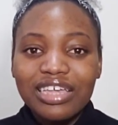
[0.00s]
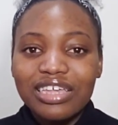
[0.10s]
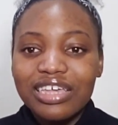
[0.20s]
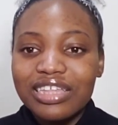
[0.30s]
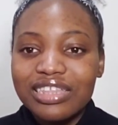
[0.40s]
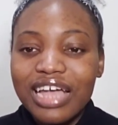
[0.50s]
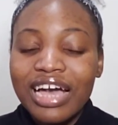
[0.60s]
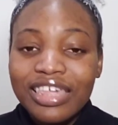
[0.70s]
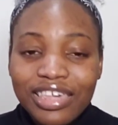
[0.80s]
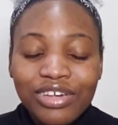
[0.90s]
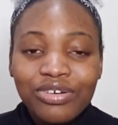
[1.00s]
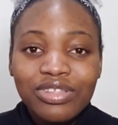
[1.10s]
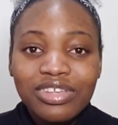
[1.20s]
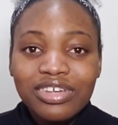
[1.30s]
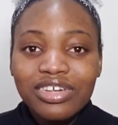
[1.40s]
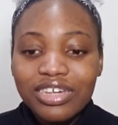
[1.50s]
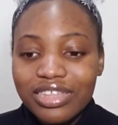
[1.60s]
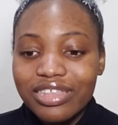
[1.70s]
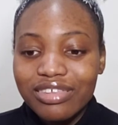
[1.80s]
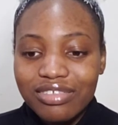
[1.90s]
in that killed
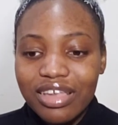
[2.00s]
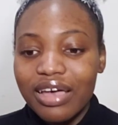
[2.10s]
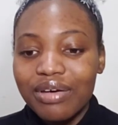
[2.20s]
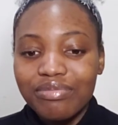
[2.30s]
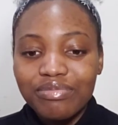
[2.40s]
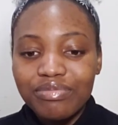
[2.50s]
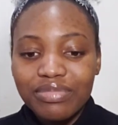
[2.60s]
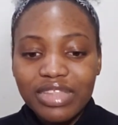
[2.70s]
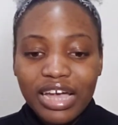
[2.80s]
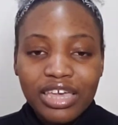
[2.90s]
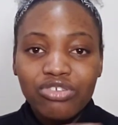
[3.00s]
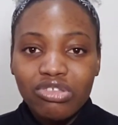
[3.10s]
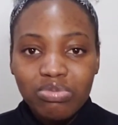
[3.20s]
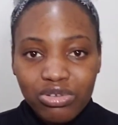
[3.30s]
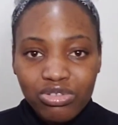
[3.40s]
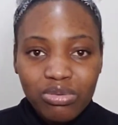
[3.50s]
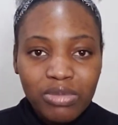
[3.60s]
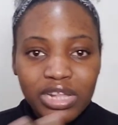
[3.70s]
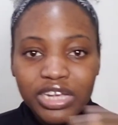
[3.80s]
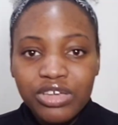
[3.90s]
this um, that killed the proto
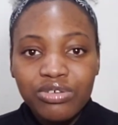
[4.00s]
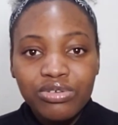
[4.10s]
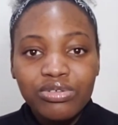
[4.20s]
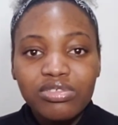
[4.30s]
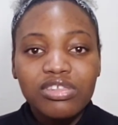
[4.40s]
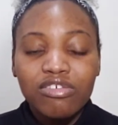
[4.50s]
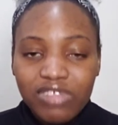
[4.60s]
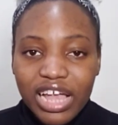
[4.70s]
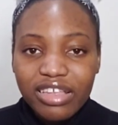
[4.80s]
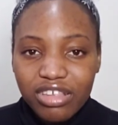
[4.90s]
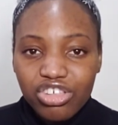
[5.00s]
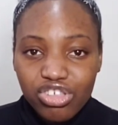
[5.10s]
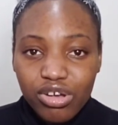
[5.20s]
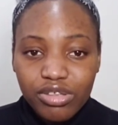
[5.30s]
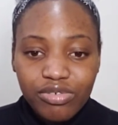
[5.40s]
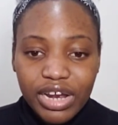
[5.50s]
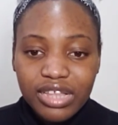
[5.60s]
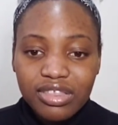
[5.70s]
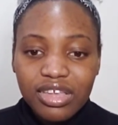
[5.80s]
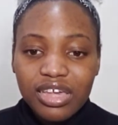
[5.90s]
molecule civilization,
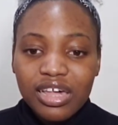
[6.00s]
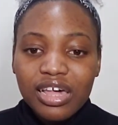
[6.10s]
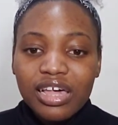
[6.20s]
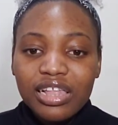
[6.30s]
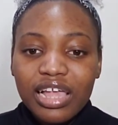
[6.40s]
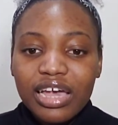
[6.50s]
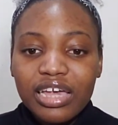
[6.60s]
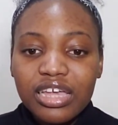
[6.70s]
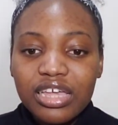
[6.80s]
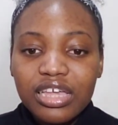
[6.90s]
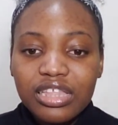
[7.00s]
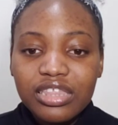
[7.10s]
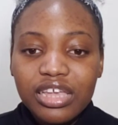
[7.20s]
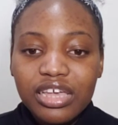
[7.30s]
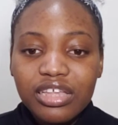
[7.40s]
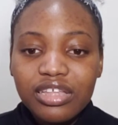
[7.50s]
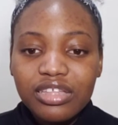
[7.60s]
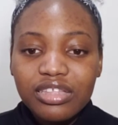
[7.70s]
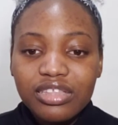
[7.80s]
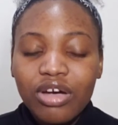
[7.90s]
right? Like they
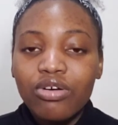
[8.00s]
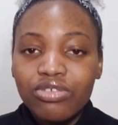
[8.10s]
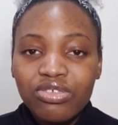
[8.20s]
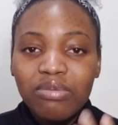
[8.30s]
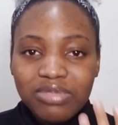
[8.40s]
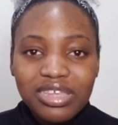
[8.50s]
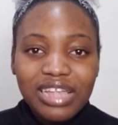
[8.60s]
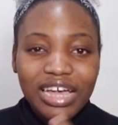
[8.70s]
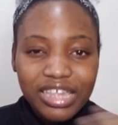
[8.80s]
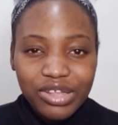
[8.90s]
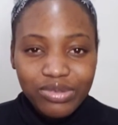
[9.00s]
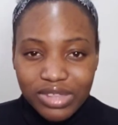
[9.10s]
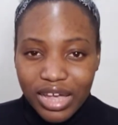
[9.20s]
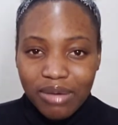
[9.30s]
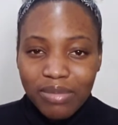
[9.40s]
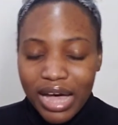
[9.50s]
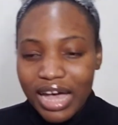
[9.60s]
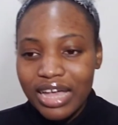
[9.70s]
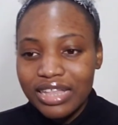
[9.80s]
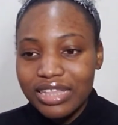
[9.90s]
there was something that killed them
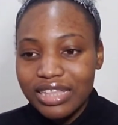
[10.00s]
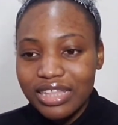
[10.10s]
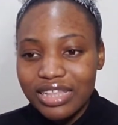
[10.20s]
and